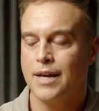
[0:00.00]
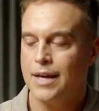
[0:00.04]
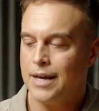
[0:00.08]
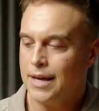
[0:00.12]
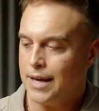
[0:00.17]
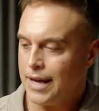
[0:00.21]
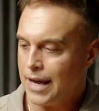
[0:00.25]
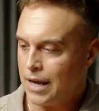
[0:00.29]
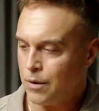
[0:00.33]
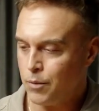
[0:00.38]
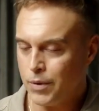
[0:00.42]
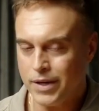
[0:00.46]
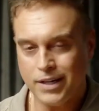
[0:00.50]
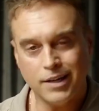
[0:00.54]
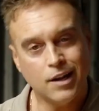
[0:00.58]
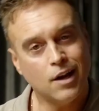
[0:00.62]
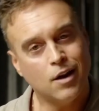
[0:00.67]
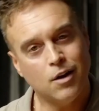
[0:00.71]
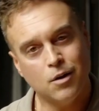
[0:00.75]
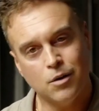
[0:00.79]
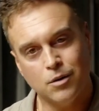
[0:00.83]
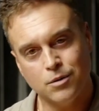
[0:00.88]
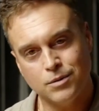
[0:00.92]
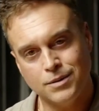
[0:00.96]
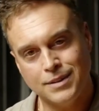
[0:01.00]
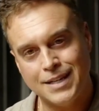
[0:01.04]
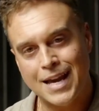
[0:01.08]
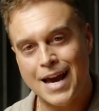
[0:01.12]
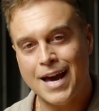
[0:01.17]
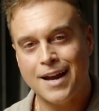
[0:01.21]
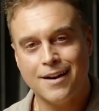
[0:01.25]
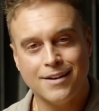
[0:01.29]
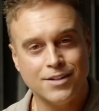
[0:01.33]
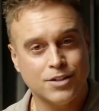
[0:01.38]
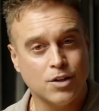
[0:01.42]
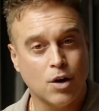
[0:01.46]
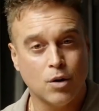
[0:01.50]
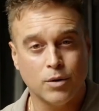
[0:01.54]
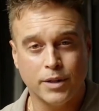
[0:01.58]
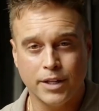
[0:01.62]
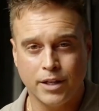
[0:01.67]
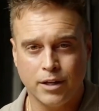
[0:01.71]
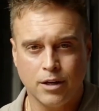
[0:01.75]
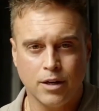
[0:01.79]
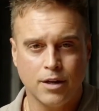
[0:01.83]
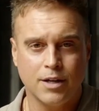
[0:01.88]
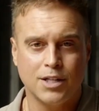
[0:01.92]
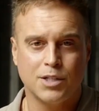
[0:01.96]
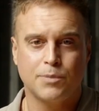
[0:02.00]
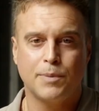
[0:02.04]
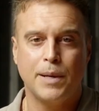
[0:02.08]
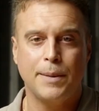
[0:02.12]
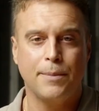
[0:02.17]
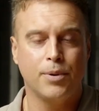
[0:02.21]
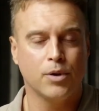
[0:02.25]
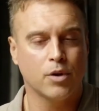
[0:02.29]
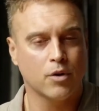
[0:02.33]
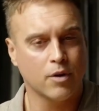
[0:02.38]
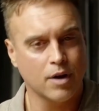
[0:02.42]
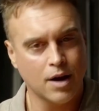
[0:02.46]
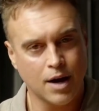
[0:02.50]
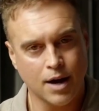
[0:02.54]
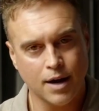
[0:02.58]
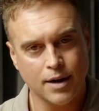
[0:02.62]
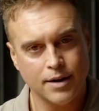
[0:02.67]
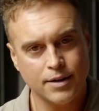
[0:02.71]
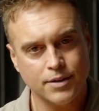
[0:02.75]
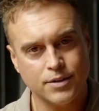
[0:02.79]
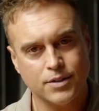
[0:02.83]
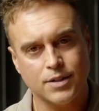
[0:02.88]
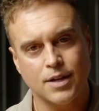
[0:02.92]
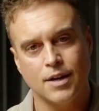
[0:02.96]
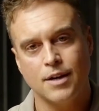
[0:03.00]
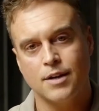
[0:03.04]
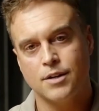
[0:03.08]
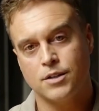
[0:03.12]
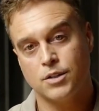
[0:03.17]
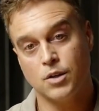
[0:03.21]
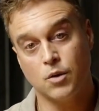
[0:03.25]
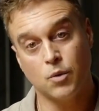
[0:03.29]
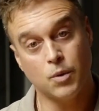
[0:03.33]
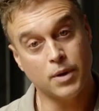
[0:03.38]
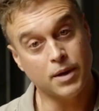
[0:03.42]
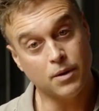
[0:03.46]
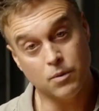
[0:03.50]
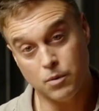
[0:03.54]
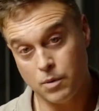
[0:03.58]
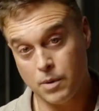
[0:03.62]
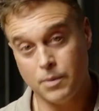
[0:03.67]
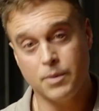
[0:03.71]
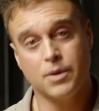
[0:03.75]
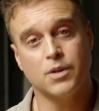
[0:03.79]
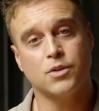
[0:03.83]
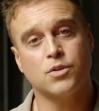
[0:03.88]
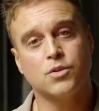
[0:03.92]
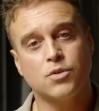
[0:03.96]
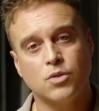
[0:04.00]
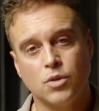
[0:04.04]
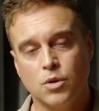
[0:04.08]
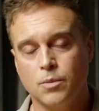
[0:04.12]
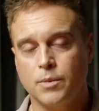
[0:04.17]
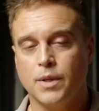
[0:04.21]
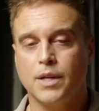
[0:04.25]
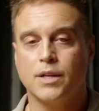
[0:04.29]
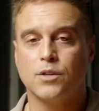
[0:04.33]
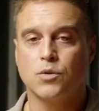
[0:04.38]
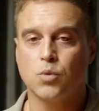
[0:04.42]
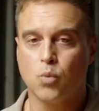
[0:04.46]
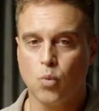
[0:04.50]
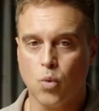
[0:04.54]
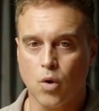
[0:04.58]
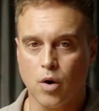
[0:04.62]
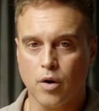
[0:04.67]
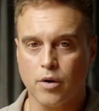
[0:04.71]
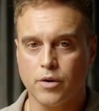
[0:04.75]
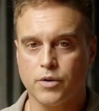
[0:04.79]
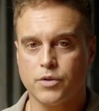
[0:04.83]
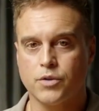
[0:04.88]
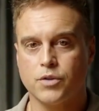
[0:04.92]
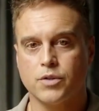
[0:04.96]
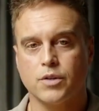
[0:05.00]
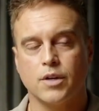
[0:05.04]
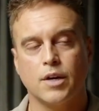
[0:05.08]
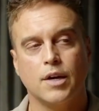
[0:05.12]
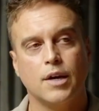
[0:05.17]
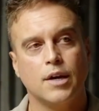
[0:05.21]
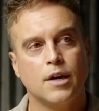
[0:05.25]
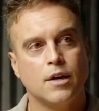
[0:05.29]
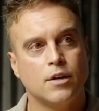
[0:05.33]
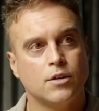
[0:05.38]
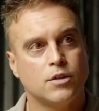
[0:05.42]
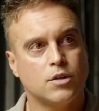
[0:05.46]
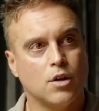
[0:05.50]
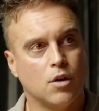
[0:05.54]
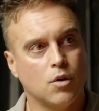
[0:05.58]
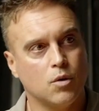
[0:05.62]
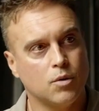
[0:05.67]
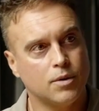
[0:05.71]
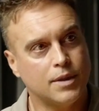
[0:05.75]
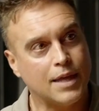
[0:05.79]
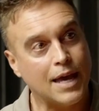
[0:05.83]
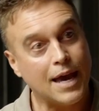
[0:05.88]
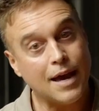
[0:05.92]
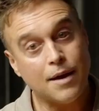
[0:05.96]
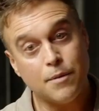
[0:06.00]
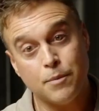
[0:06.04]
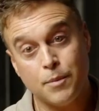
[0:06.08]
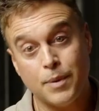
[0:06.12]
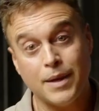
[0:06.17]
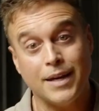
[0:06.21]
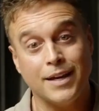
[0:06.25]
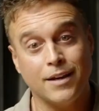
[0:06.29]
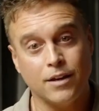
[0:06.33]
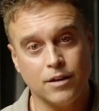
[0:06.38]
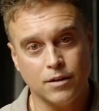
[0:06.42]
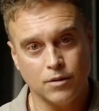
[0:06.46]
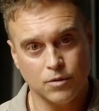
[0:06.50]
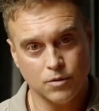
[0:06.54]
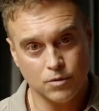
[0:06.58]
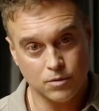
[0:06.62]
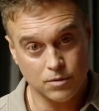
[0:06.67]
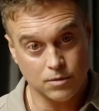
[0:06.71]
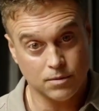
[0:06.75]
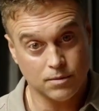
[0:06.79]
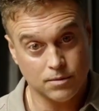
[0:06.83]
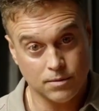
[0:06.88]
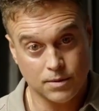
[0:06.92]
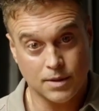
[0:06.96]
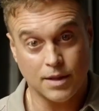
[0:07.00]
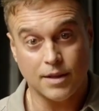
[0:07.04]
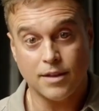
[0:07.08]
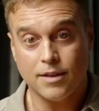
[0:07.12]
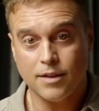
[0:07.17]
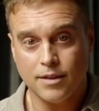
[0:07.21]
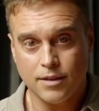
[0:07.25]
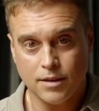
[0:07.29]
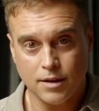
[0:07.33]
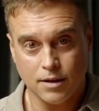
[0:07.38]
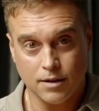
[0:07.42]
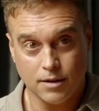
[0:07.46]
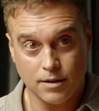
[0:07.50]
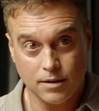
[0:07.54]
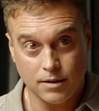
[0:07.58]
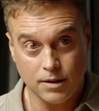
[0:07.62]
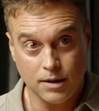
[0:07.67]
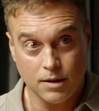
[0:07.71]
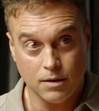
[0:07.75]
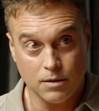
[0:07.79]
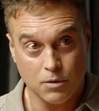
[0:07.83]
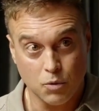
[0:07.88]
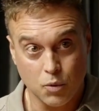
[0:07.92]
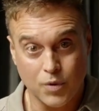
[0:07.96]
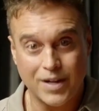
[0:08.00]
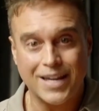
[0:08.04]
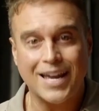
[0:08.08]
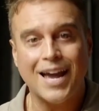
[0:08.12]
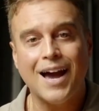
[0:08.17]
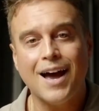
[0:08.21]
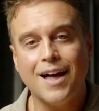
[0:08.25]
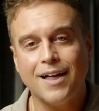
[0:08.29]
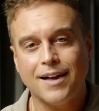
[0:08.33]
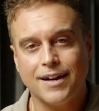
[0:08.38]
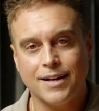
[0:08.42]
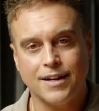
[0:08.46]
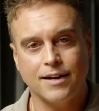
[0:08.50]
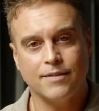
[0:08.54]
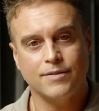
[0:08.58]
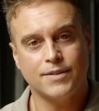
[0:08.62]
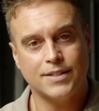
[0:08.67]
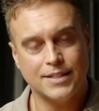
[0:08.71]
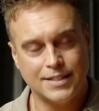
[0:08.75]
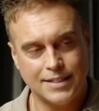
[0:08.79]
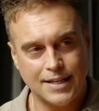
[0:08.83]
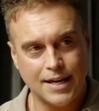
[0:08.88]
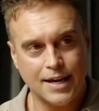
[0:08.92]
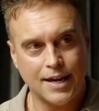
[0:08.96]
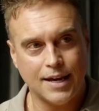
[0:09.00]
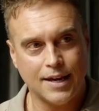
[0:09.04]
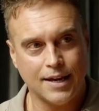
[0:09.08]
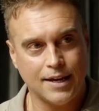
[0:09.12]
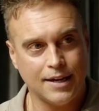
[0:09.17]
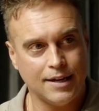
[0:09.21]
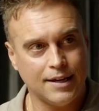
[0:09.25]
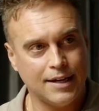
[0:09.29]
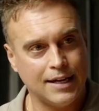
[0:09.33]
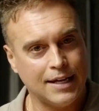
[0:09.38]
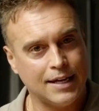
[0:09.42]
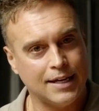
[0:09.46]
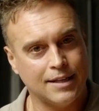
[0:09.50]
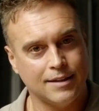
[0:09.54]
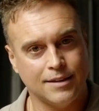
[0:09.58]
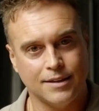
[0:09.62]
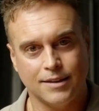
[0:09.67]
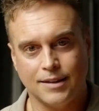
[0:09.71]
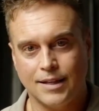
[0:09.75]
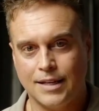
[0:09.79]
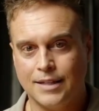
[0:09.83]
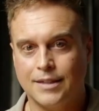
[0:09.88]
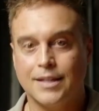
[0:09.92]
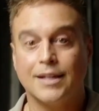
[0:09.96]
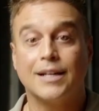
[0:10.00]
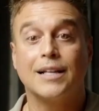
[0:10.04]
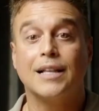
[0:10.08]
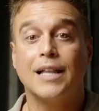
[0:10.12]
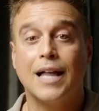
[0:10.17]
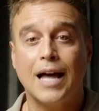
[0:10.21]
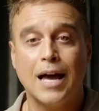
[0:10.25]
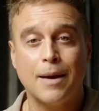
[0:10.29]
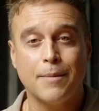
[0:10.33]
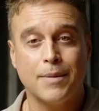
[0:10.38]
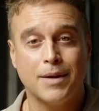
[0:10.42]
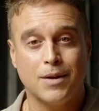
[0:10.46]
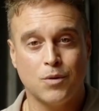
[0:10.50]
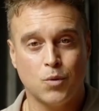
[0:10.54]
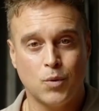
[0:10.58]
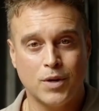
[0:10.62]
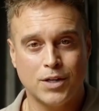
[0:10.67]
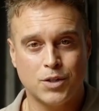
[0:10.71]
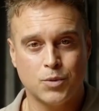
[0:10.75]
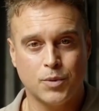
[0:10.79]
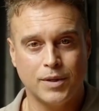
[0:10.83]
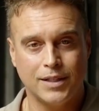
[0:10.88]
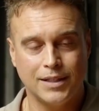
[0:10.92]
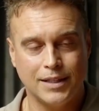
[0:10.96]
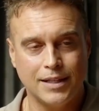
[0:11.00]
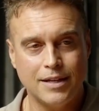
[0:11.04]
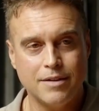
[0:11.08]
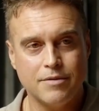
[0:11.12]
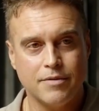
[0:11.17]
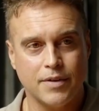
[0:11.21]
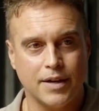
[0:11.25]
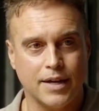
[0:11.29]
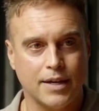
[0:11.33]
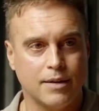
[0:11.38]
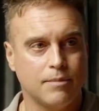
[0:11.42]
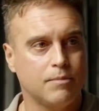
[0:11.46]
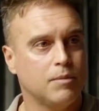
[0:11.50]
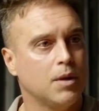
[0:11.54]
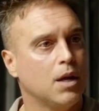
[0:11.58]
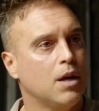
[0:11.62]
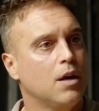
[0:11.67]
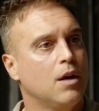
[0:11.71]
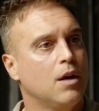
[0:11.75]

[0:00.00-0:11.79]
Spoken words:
And we know data is only good as people are honest. So we would assume that it's worse. So that being the reality of today and the climate in which we live in,